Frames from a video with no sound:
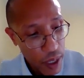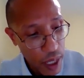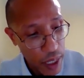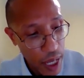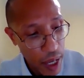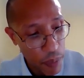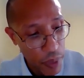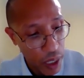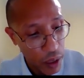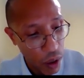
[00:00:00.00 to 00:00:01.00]
and not
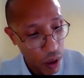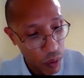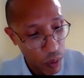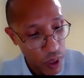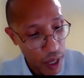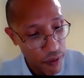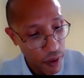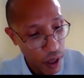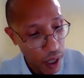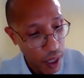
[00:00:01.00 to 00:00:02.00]
being long would have
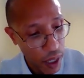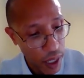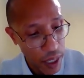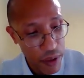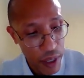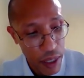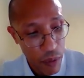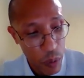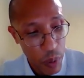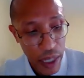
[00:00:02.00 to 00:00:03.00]
anything that
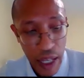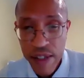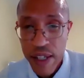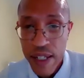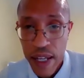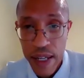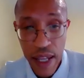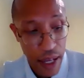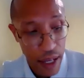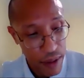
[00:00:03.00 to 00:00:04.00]
would be less than 10
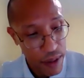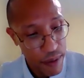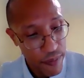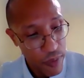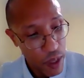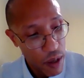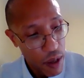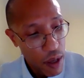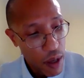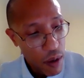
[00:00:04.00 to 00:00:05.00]
days.
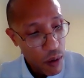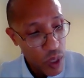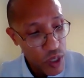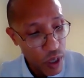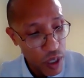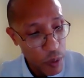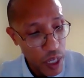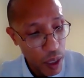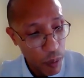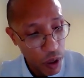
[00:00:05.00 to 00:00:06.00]
We start to
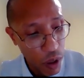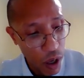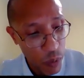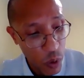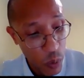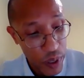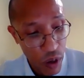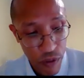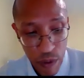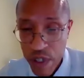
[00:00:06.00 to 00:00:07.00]
become long when we
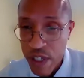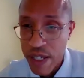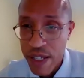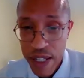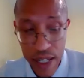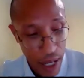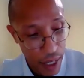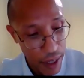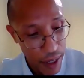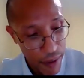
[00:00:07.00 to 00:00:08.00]
go from 6 to
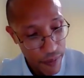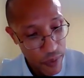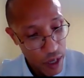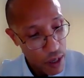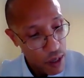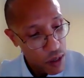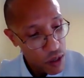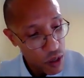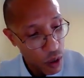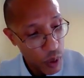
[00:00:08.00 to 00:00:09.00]
10.
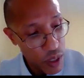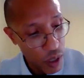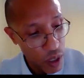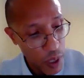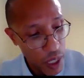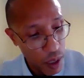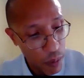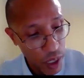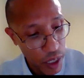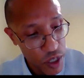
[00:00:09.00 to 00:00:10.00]
So we start to
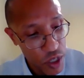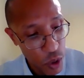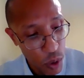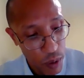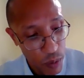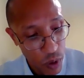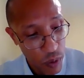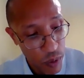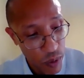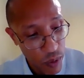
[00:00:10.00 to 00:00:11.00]
become less short
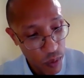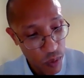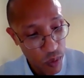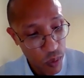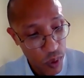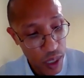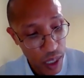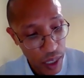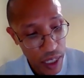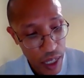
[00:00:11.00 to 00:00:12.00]
when
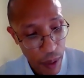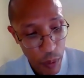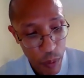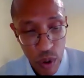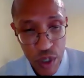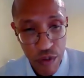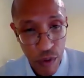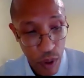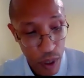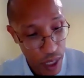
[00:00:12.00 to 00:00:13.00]
the lead time approaches
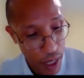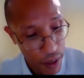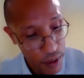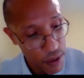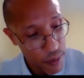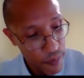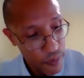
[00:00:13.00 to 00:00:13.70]
4 days.